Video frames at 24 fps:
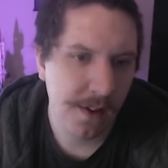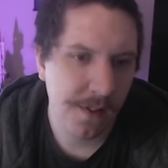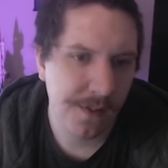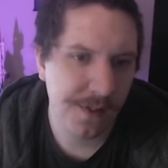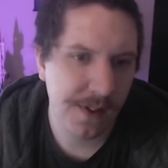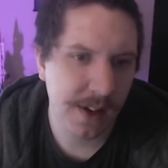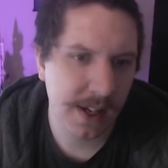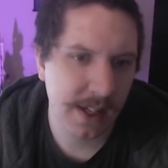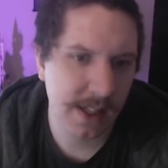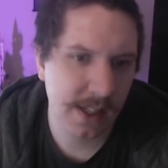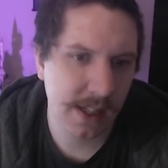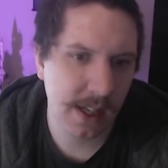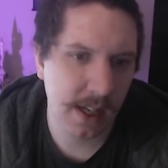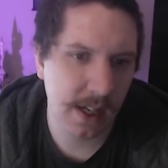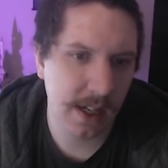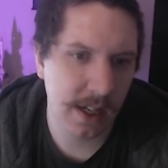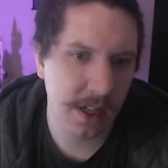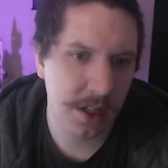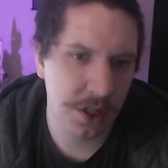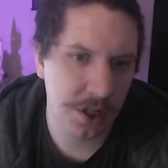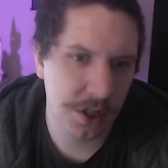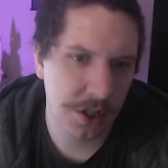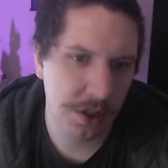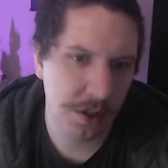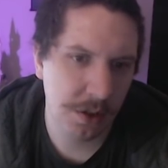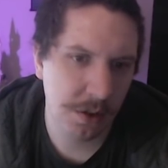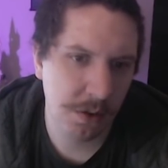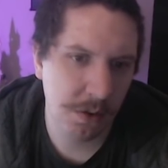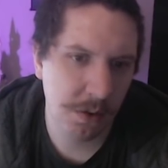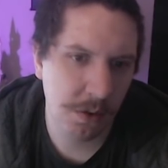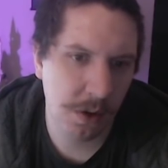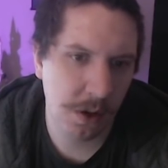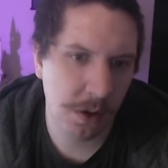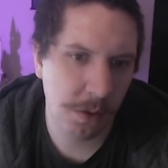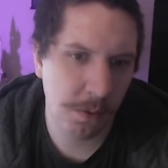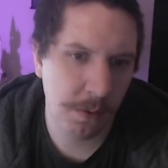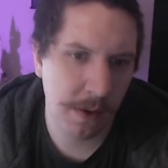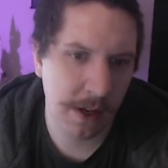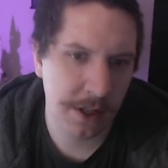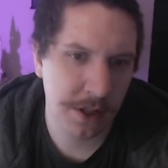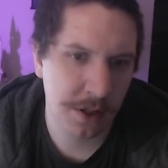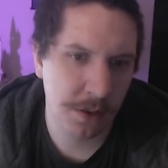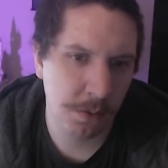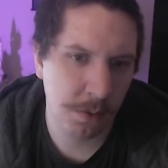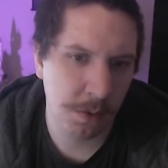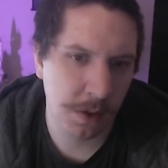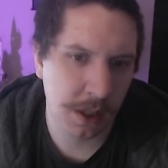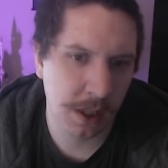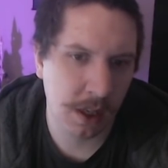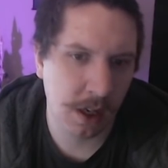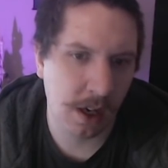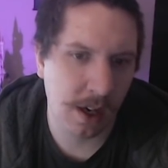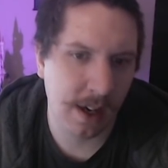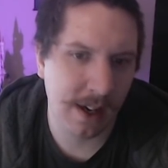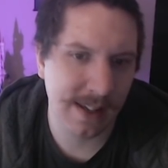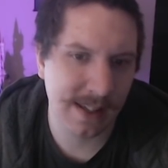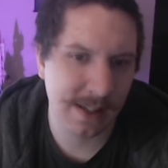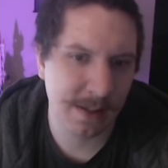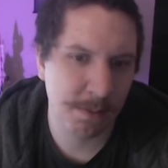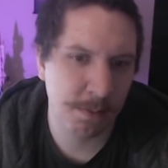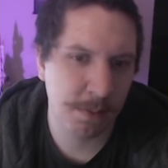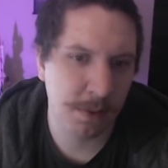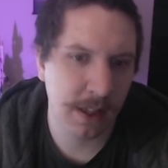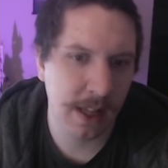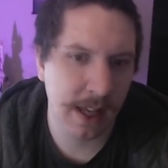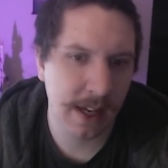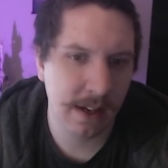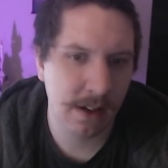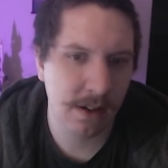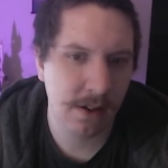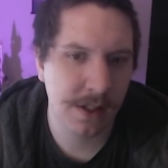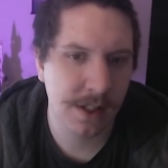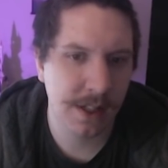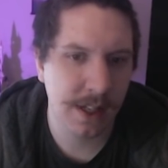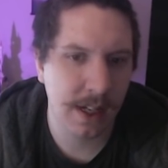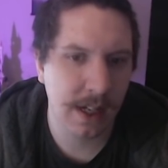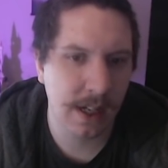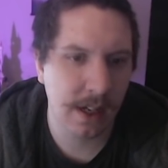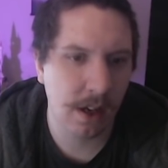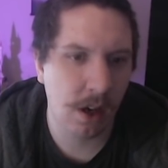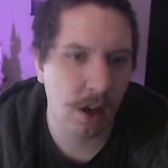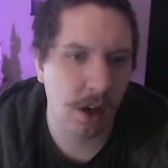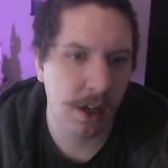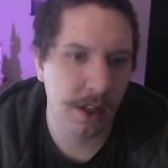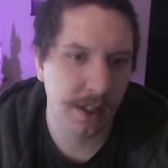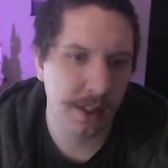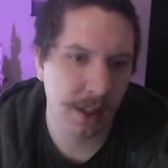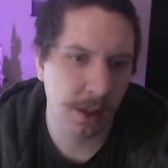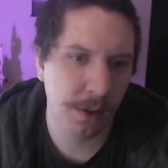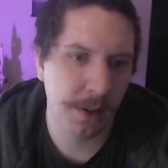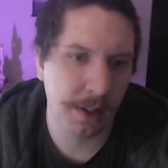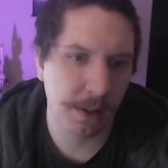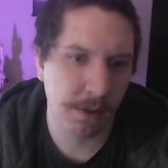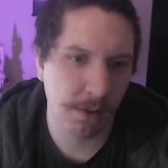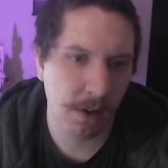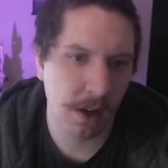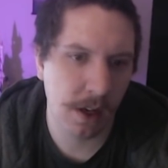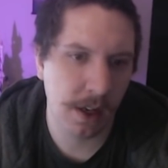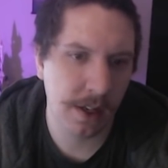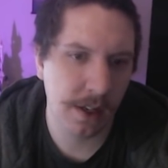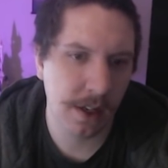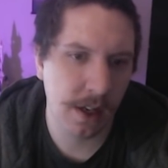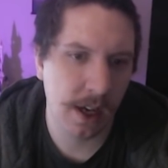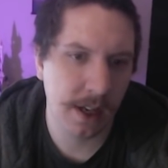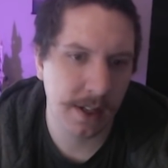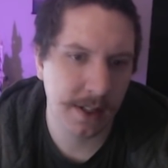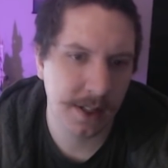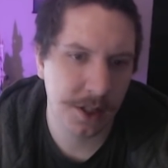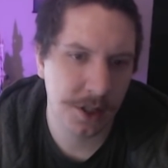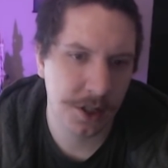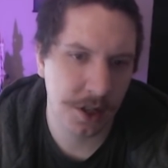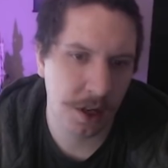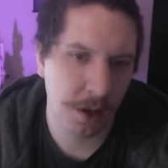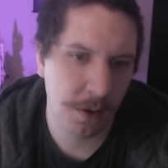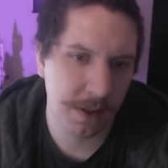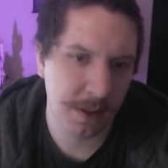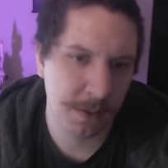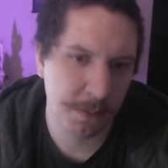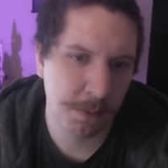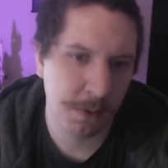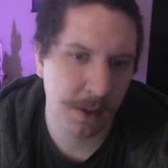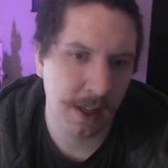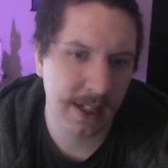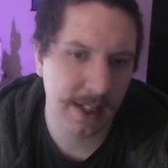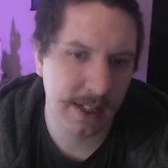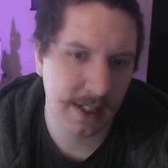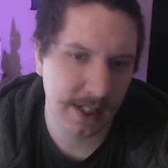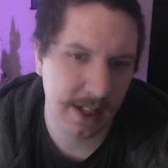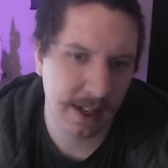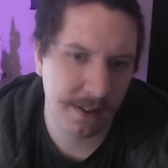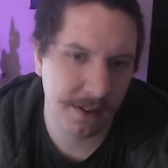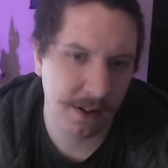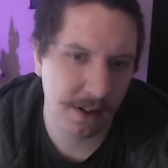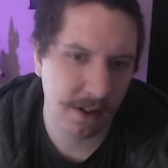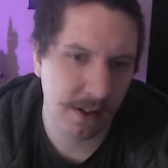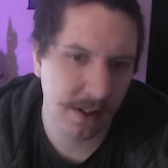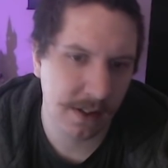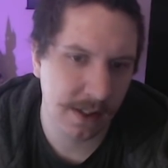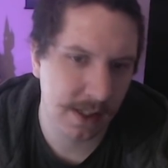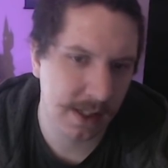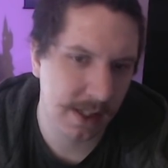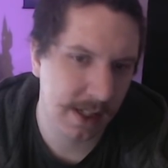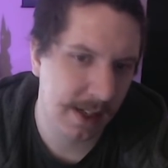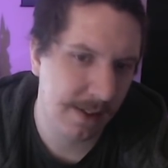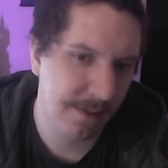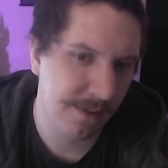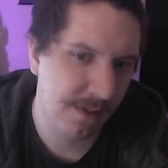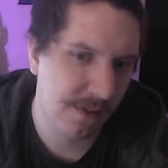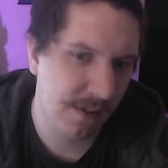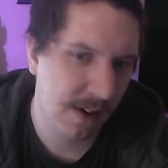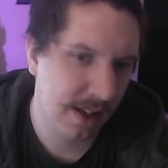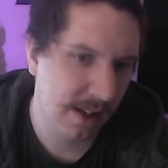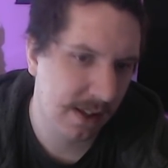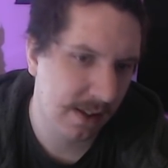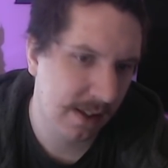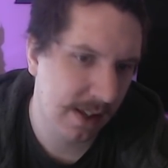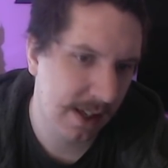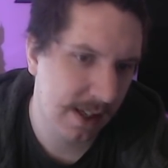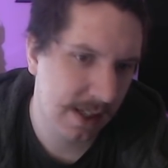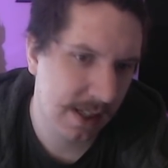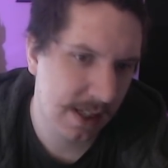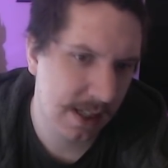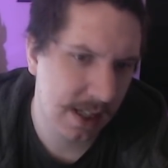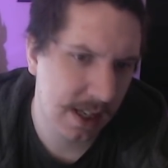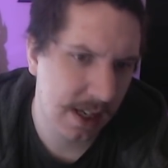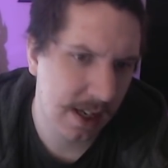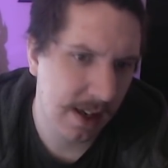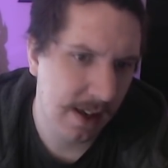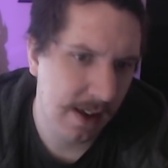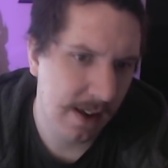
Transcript: Fixed an issue which would cause players in an ongoing run not to show as playing together in the Steam friend list.